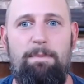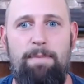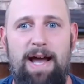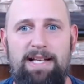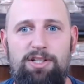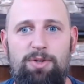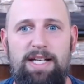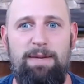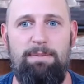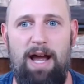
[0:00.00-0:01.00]

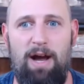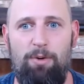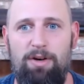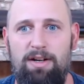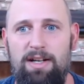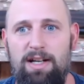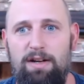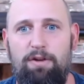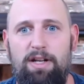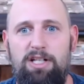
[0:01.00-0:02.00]
Mastery, and Power
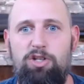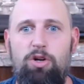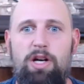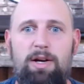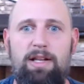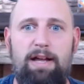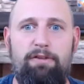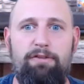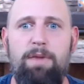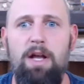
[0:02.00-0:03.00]
for an Extraordinary Life.